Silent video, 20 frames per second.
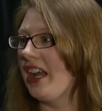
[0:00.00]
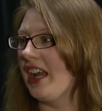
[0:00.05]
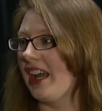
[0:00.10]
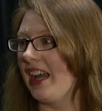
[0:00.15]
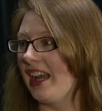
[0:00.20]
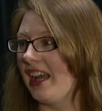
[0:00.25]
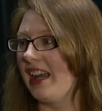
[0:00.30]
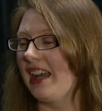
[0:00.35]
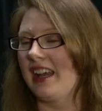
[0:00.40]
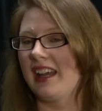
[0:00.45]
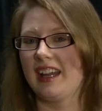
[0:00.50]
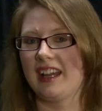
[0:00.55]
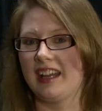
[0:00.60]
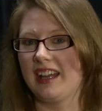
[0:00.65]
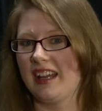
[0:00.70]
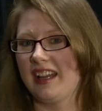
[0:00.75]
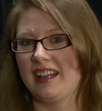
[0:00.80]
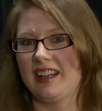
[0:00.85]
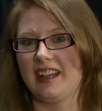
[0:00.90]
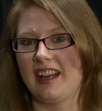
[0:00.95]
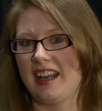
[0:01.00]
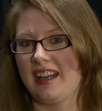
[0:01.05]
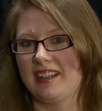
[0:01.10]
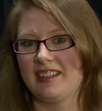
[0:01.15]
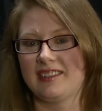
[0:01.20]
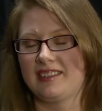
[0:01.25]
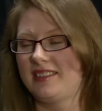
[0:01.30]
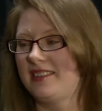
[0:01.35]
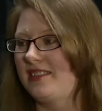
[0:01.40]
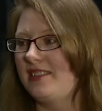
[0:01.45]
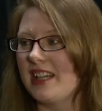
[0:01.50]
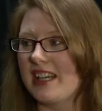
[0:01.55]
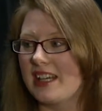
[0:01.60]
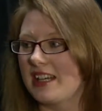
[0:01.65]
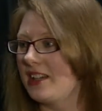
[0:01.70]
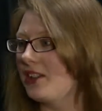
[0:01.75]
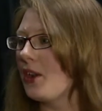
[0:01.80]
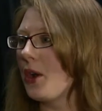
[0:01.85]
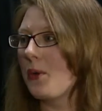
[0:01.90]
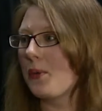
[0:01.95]
uh, and, and
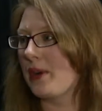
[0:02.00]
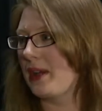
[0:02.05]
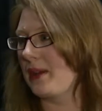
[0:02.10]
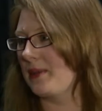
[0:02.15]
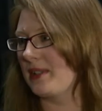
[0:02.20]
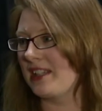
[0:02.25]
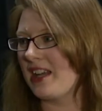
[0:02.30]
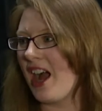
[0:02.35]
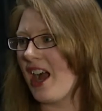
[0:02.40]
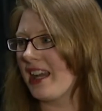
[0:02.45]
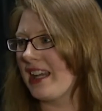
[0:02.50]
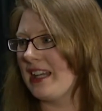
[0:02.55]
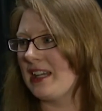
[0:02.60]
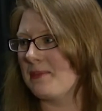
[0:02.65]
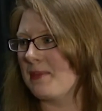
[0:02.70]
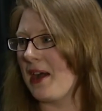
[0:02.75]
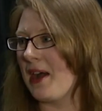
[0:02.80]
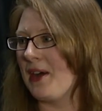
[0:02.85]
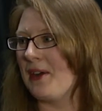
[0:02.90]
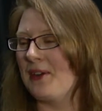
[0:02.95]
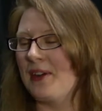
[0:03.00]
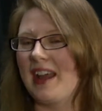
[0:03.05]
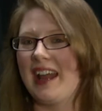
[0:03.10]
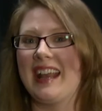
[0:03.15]
didn't know what he was talking about.